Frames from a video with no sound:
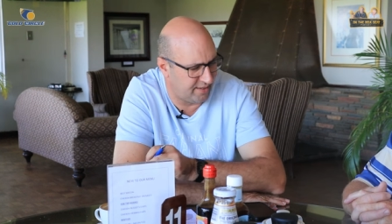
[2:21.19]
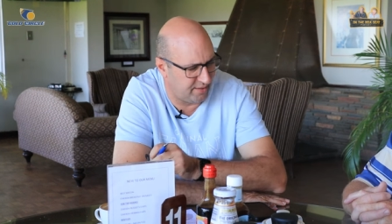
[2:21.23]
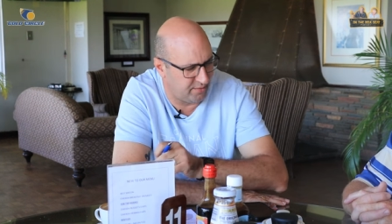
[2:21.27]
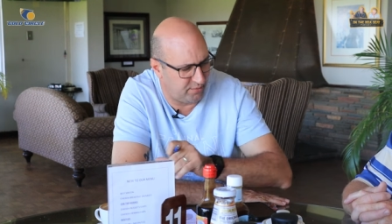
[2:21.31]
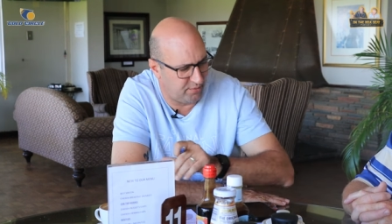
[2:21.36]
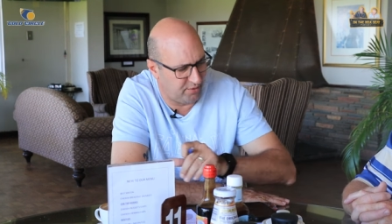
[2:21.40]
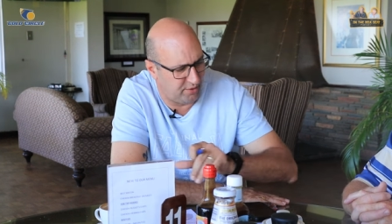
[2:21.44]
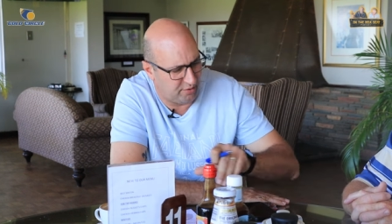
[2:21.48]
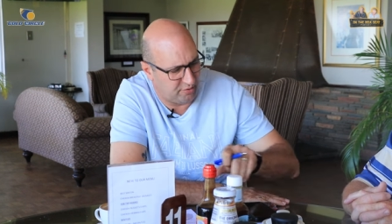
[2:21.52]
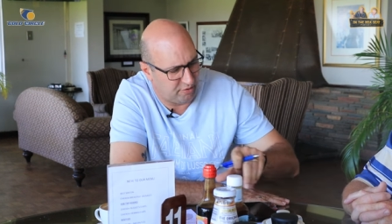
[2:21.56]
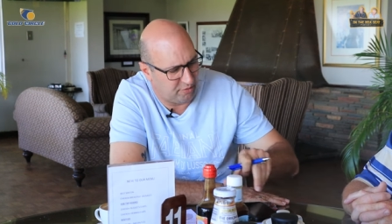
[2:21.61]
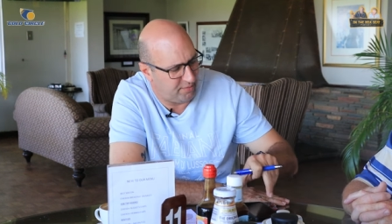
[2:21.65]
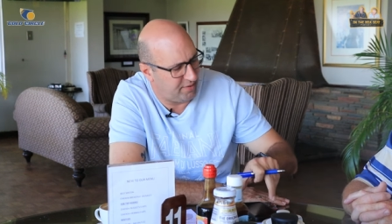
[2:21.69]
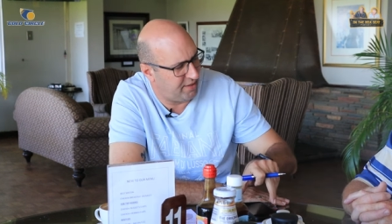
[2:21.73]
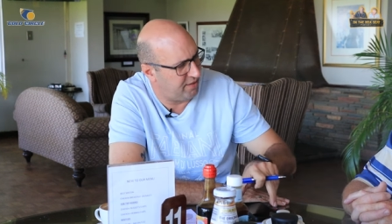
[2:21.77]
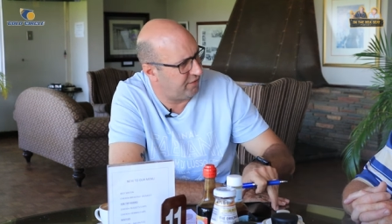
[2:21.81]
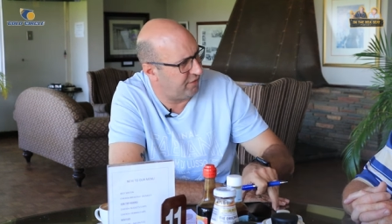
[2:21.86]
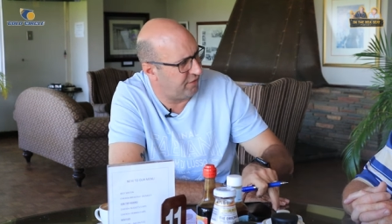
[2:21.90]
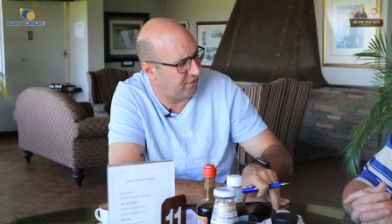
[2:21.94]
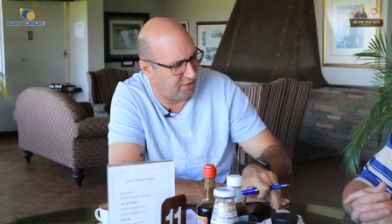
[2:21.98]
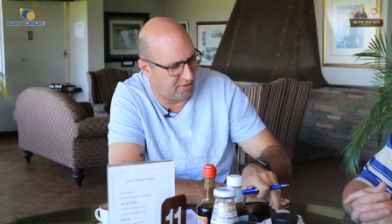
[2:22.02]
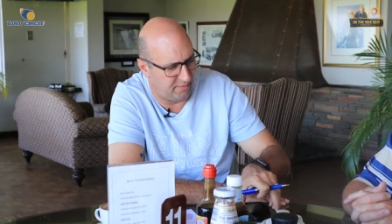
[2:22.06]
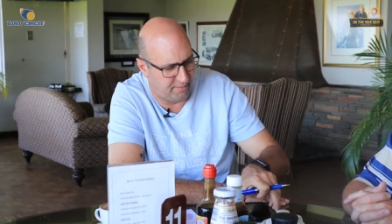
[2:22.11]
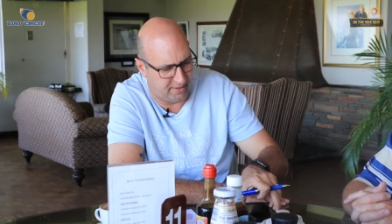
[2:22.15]
the world would be a
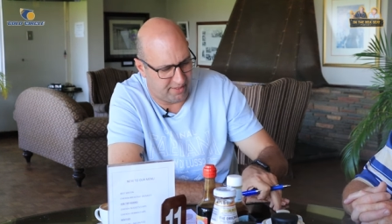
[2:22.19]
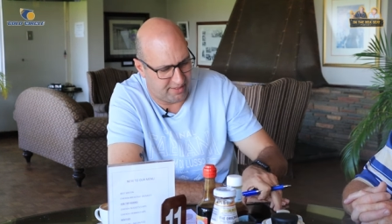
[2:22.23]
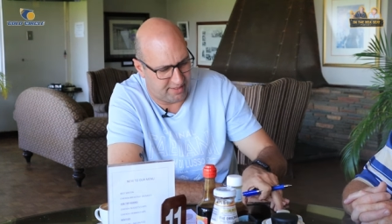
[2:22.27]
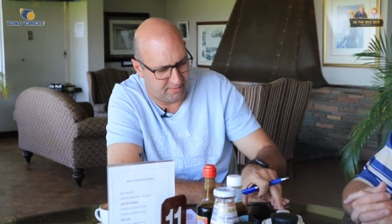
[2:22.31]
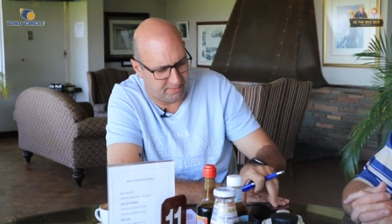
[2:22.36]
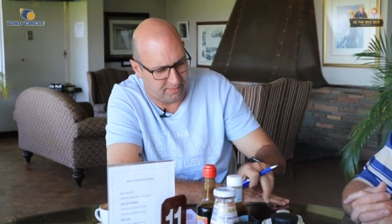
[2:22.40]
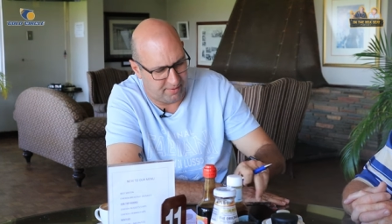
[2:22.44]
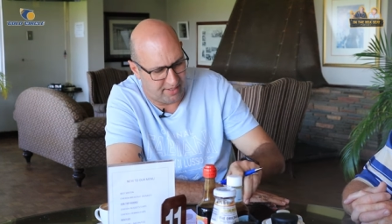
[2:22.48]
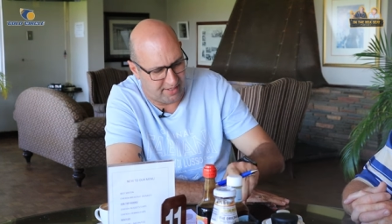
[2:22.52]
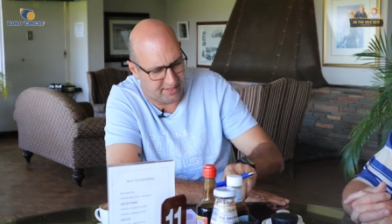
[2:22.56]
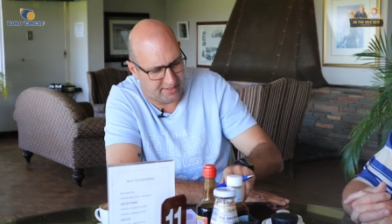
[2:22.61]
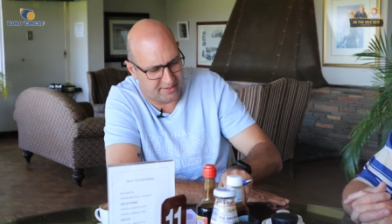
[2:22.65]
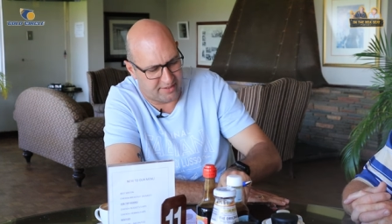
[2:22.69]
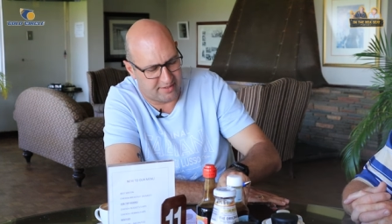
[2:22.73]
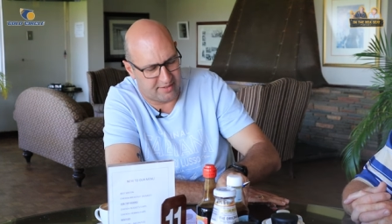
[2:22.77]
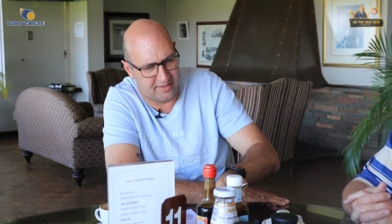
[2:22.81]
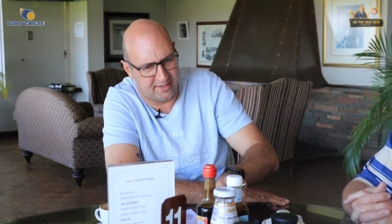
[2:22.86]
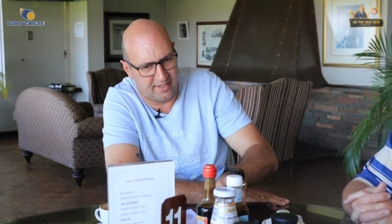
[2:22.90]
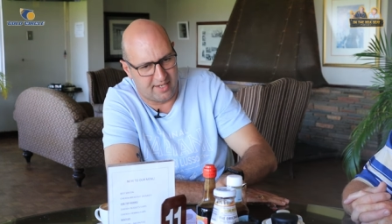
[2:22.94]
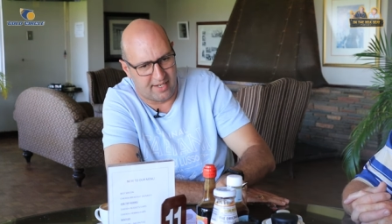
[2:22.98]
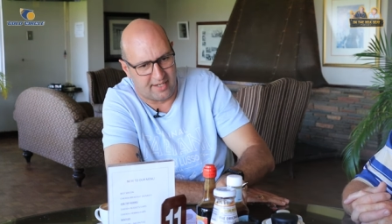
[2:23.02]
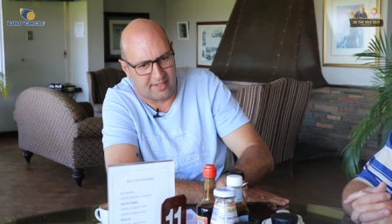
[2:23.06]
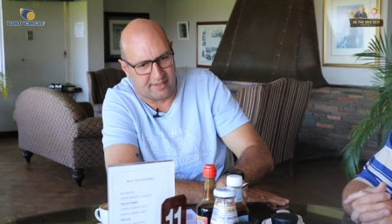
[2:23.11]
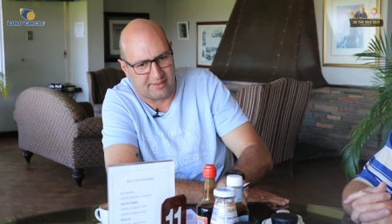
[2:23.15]
far better place.
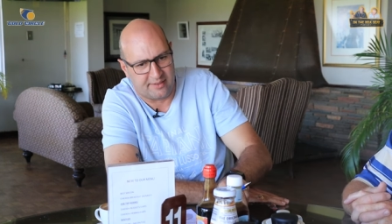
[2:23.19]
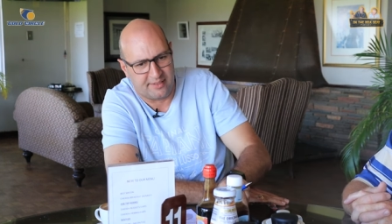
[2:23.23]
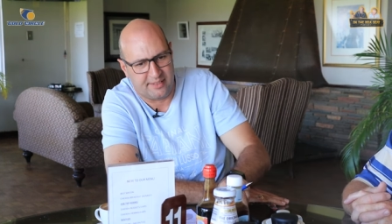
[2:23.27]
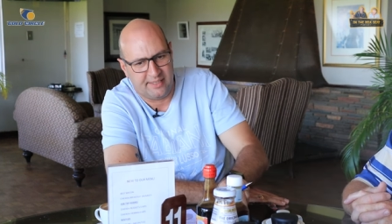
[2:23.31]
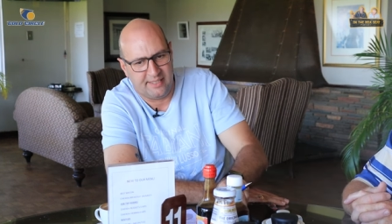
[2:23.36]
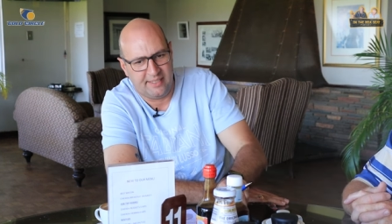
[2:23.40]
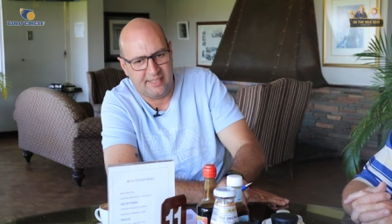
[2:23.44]
Now,